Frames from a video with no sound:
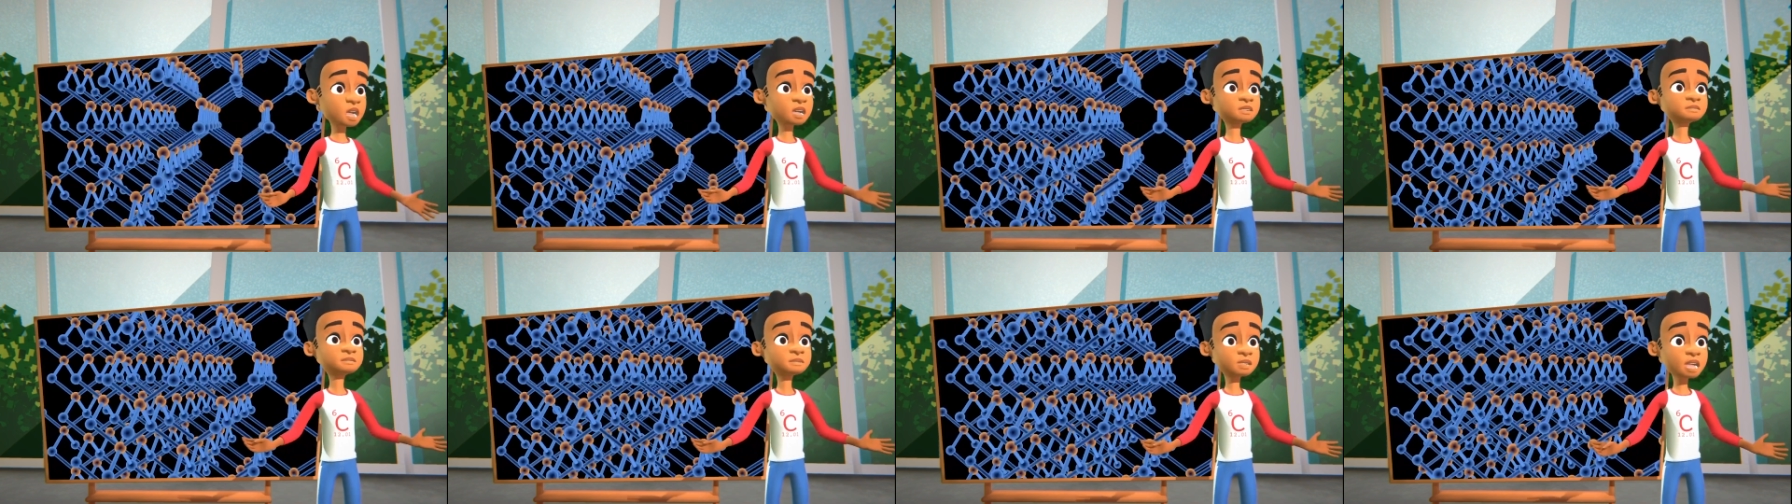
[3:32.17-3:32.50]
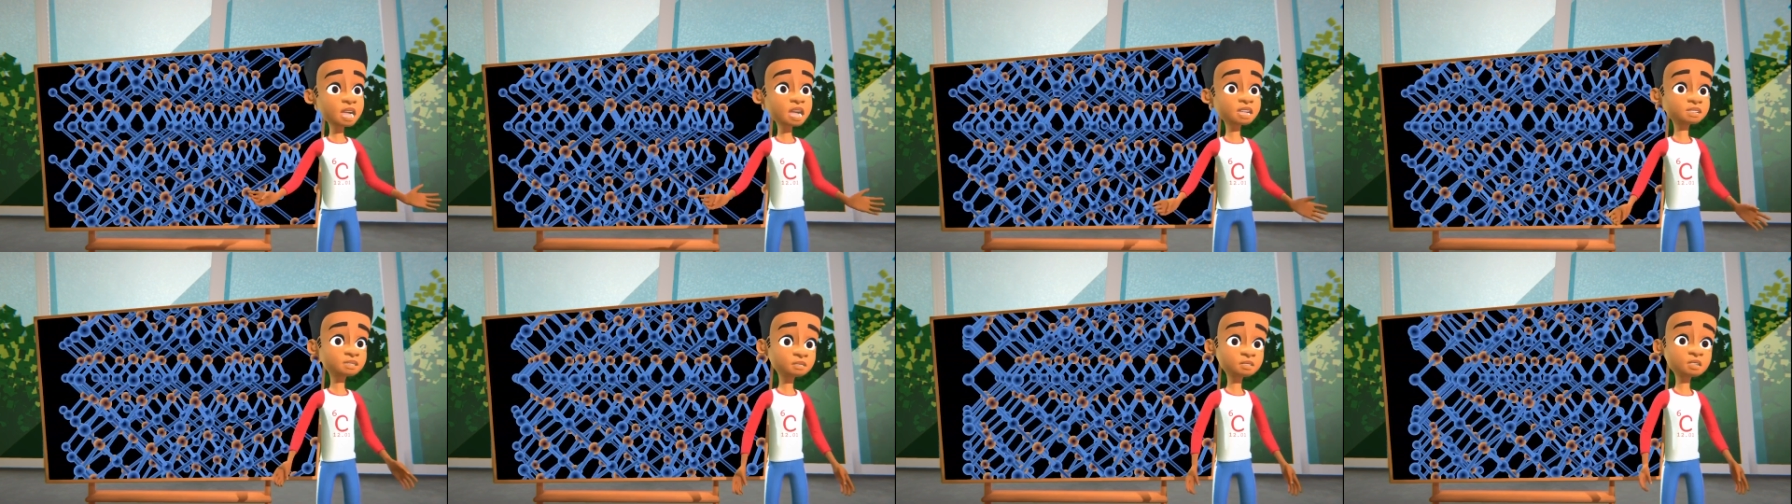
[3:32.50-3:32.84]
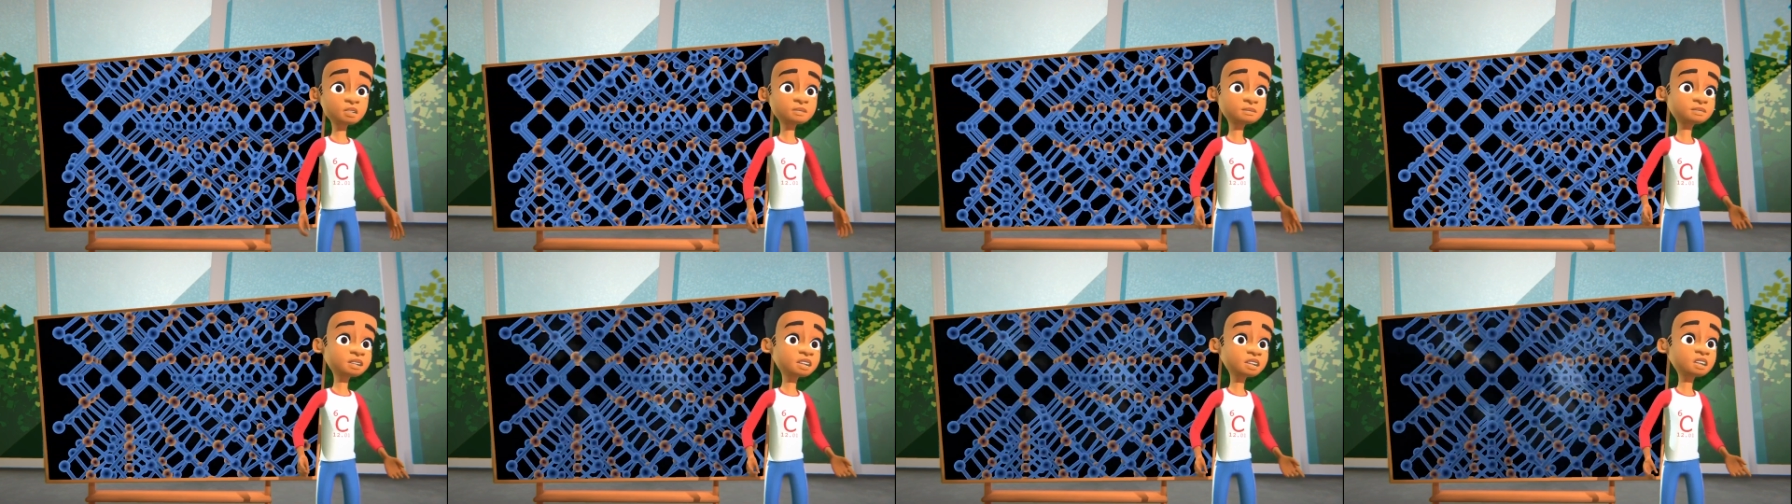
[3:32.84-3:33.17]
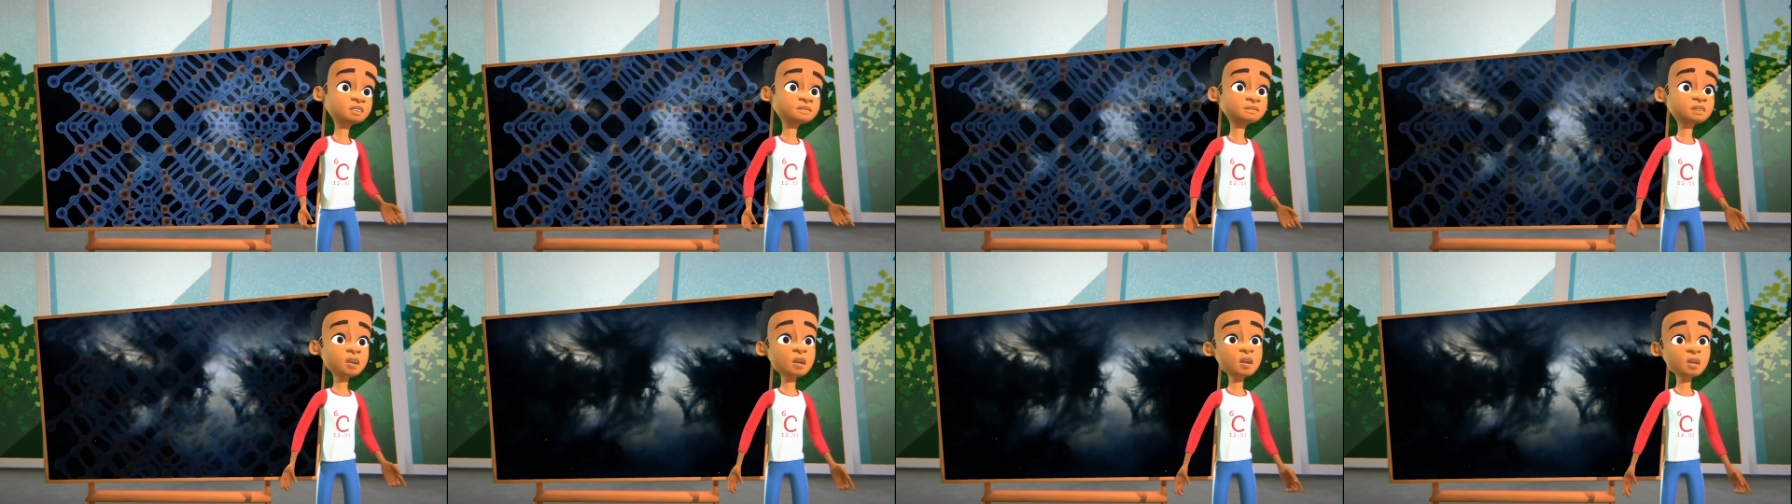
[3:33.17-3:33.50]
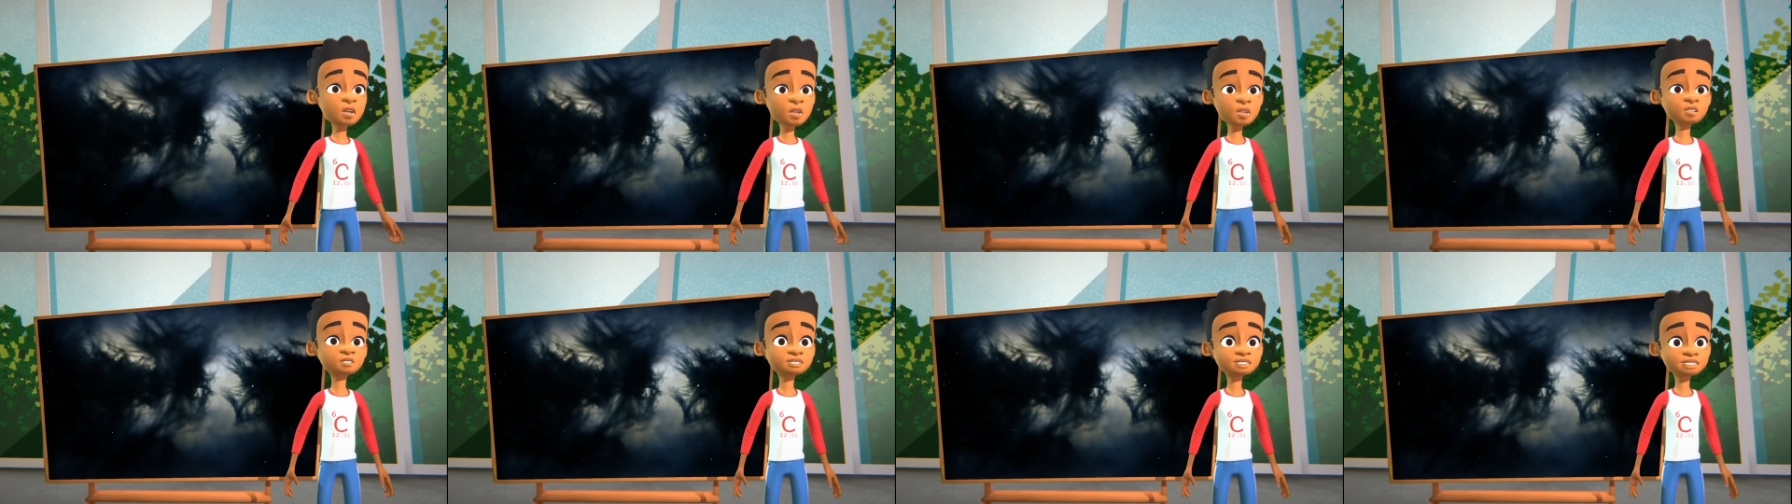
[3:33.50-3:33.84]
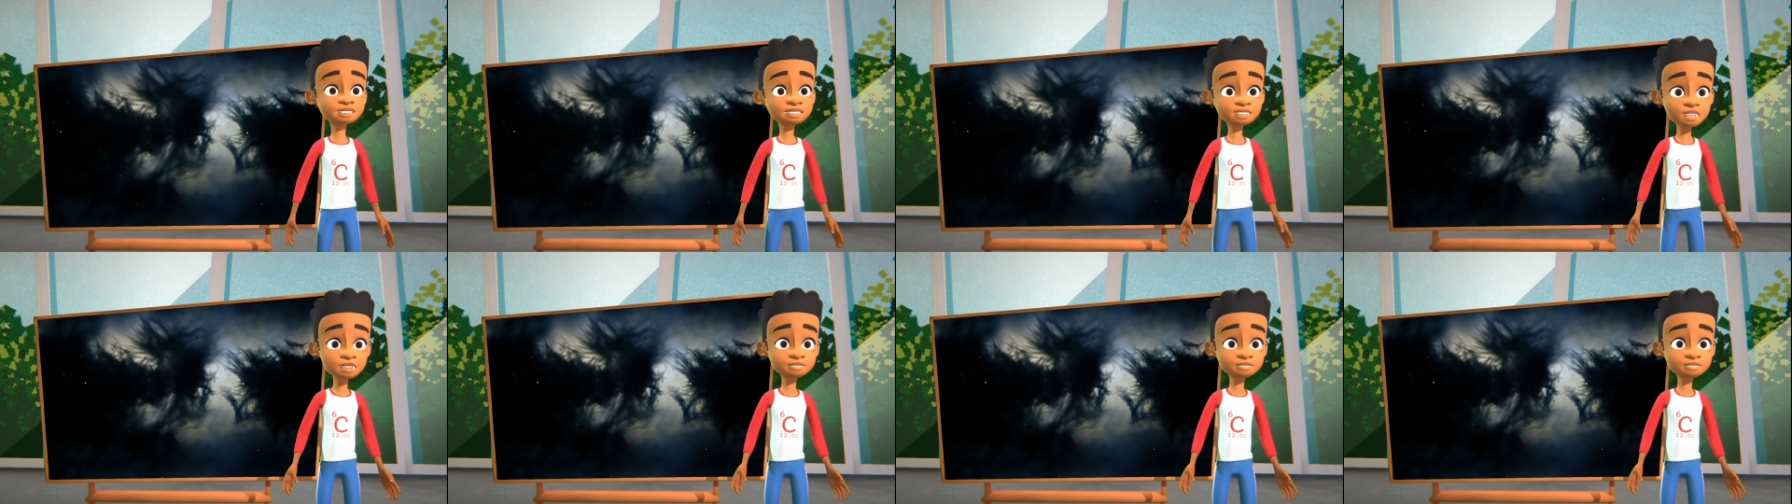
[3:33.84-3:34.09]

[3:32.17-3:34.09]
and matter made up all the